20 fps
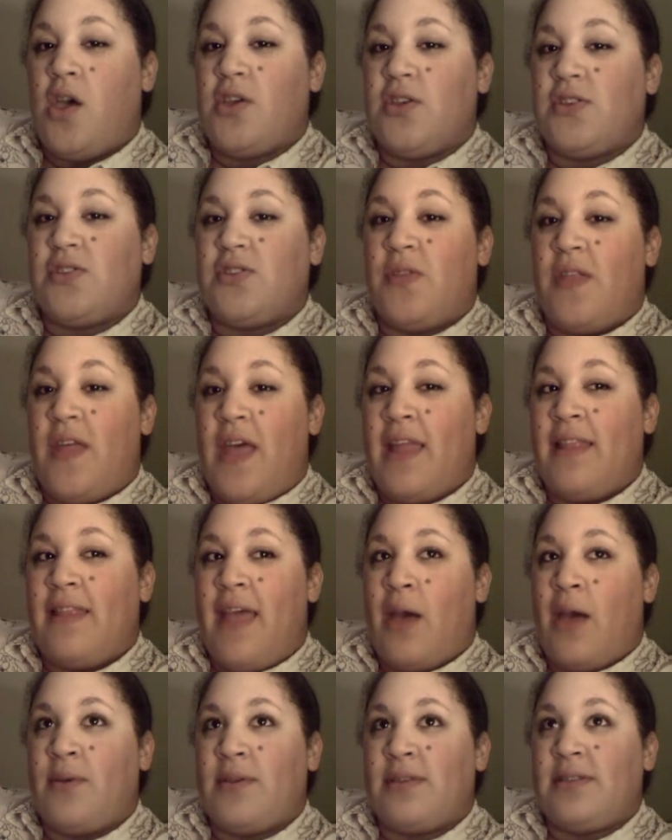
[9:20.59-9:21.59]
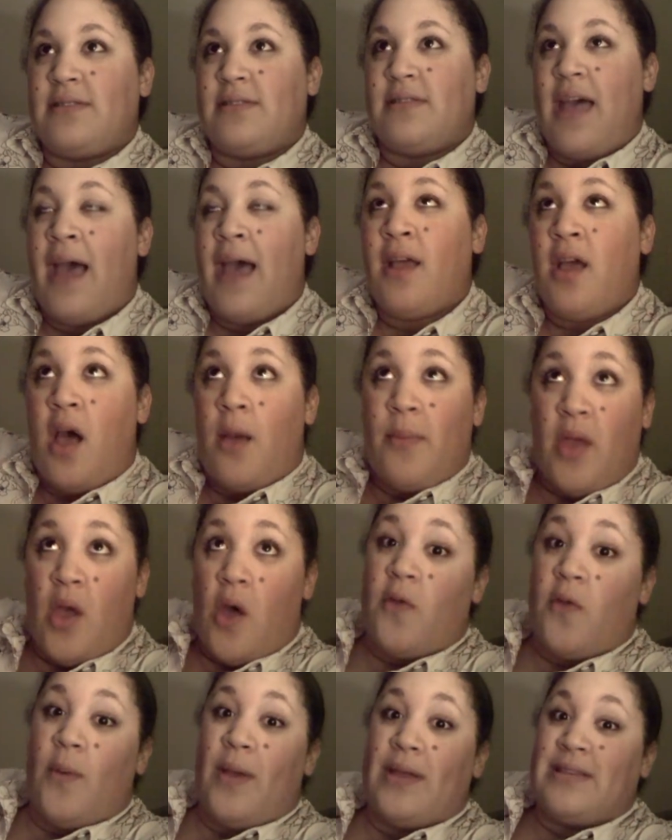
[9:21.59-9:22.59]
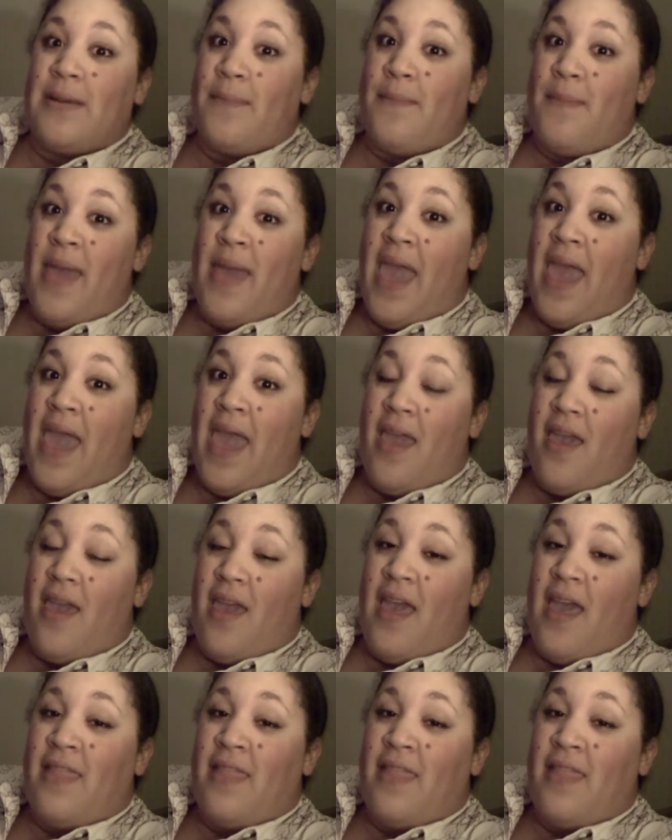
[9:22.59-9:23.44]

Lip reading: So then that got me all the way to May,